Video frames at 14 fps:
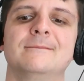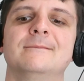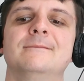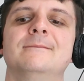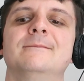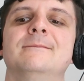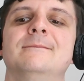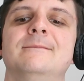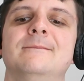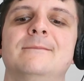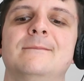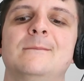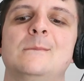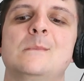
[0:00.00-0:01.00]

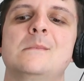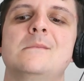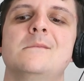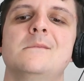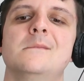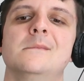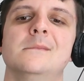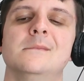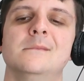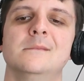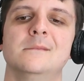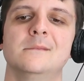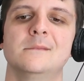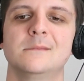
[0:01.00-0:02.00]

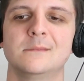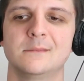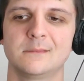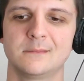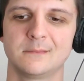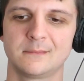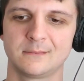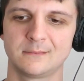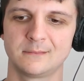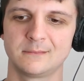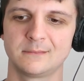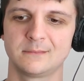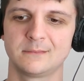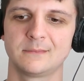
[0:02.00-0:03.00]

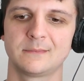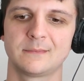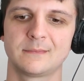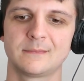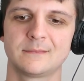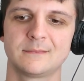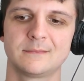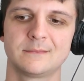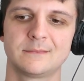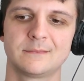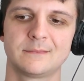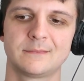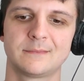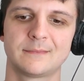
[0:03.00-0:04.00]

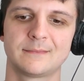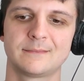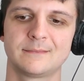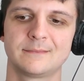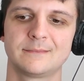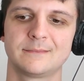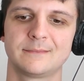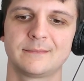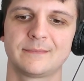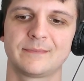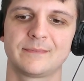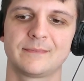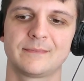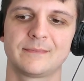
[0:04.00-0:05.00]

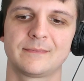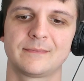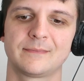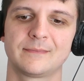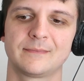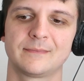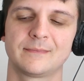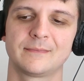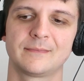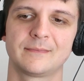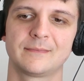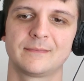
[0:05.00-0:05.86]
(silence)